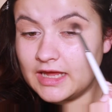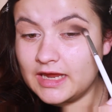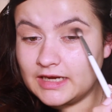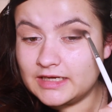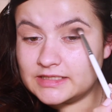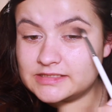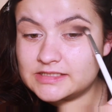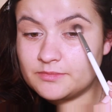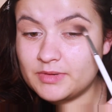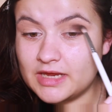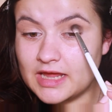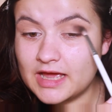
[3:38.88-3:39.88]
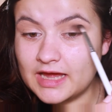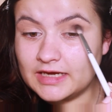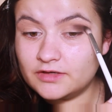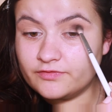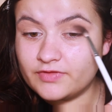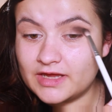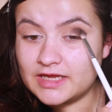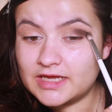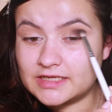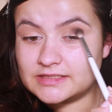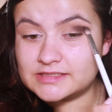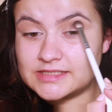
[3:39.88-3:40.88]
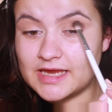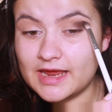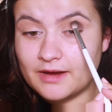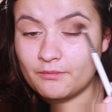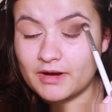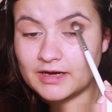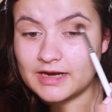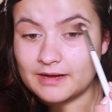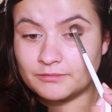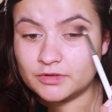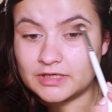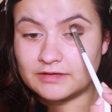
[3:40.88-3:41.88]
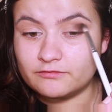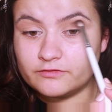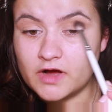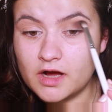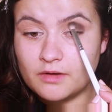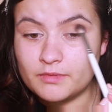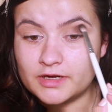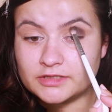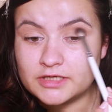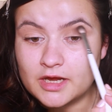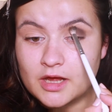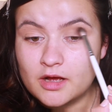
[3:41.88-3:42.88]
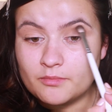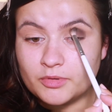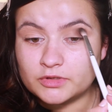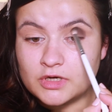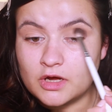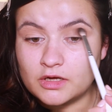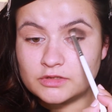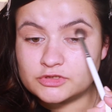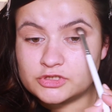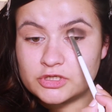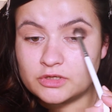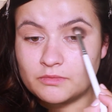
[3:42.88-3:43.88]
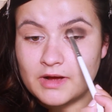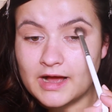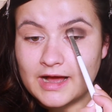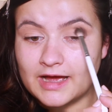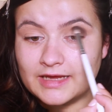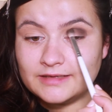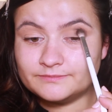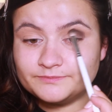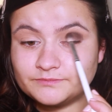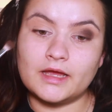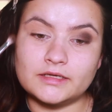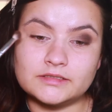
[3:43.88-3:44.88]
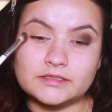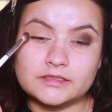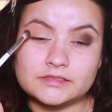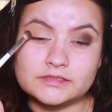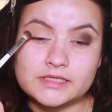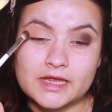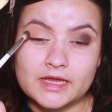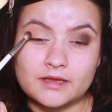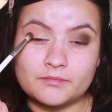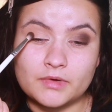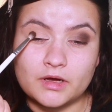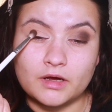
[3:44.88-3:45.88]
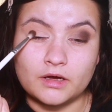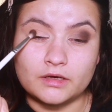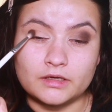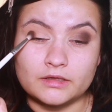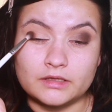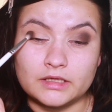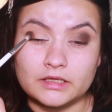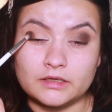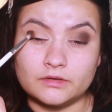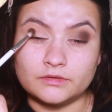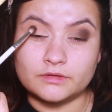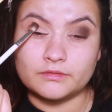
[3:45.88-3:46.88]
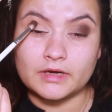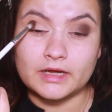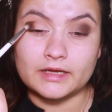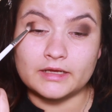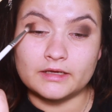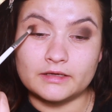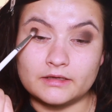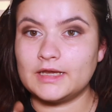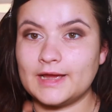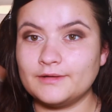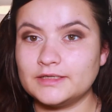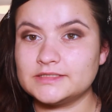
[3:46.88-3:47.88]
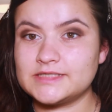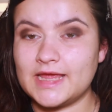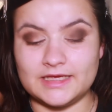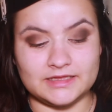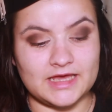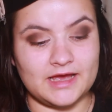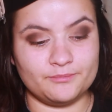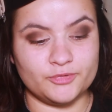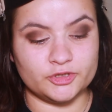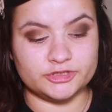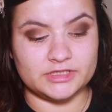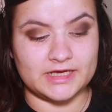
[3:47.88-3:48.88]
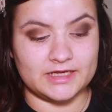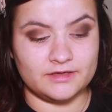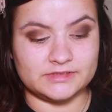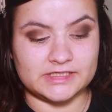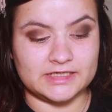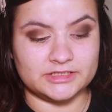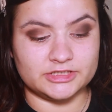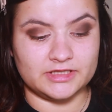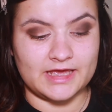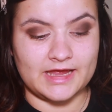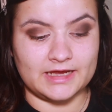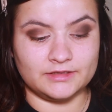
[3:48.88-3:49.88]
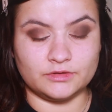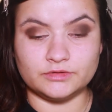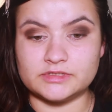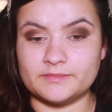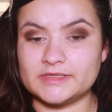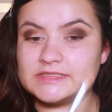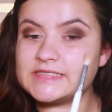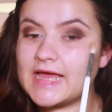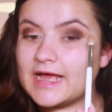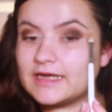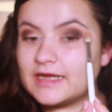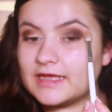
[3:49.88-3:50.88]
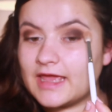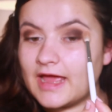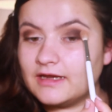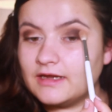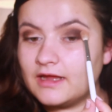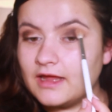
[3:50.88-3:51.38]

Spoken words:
It needs to be high enough that you can see it when I'm looking forward, but not too high. And the same on the other eye. Now I'm going to take that brush that I used initially and Ultimate Tan again,